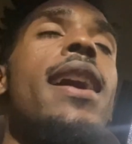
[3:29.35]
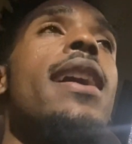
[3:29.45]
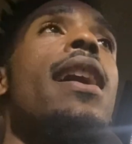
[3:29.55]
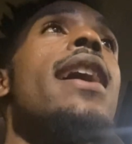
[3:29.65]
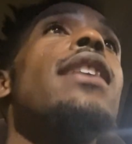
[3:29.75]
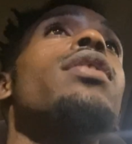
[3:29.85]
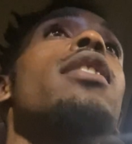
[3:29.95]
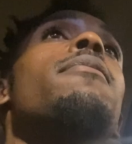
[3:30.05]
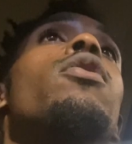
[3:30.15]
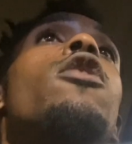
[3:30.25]
I ain't trying
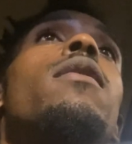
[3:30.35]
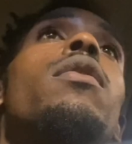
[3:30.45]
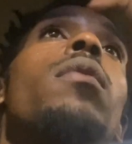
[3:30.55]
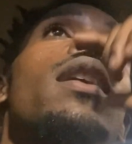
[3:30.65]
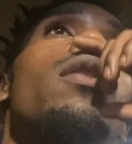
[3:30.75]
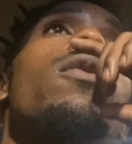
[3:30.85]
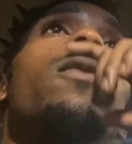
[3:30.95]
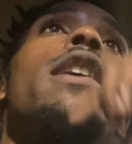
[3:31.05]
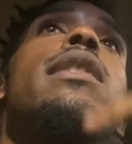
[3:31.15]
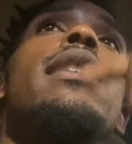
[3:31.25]
to blow up the wrong
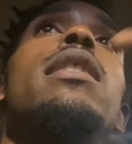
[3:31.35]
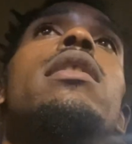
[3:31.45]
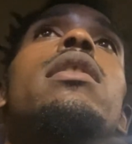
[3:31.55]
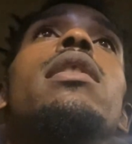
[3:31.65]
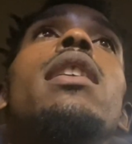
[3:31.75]
way type shit.